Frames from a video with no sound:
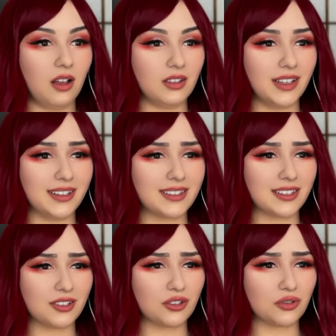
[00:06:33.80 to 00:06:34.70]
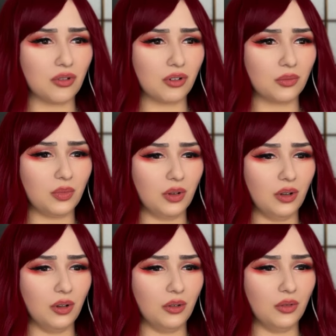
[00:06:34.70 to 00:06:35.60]
That's a strong
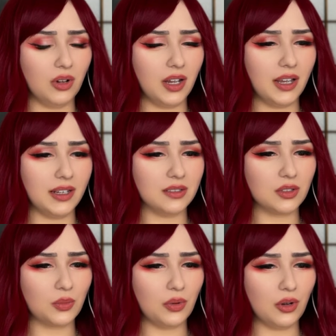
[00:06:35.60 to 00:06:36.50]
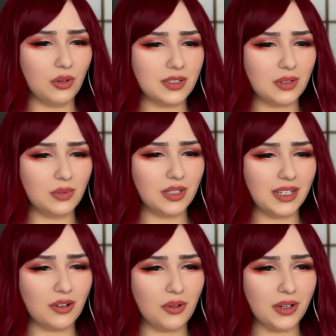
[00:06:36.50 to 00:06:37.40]
blow and possibly
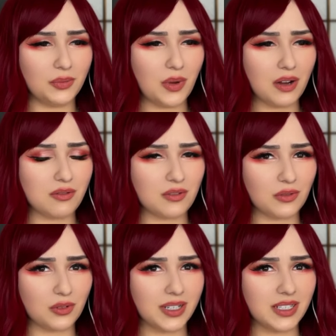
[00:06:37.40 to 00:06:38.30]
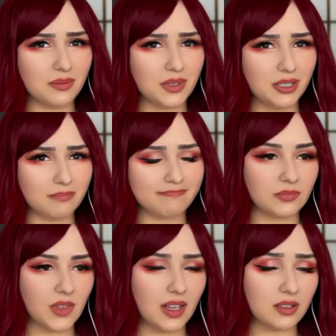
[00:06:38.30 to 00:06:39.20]
quite powerful enemy.
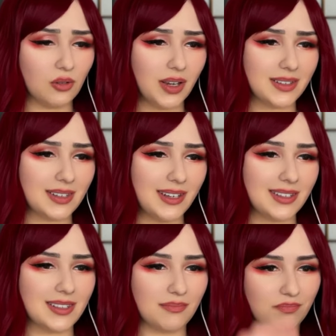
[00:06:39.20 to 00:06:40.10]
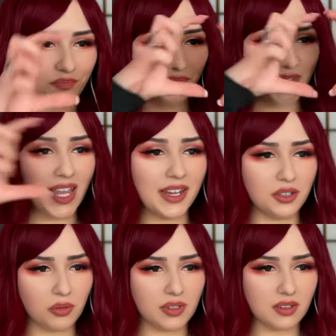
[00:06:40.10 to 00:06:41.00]
As long as his
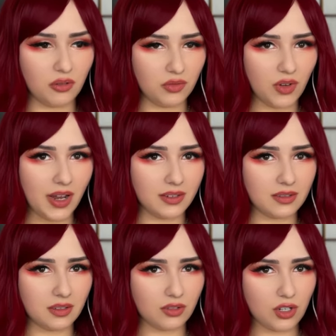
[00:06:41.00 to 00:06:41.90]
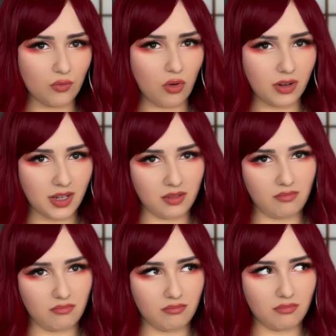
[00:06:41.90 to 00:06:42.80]
title is not in red, then Jinwoo can
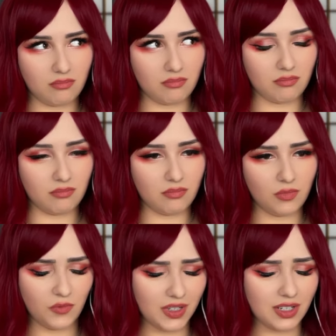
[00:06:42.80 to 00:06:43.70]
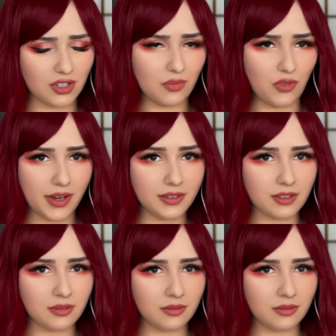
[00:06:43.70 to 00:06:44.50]
finish him, right?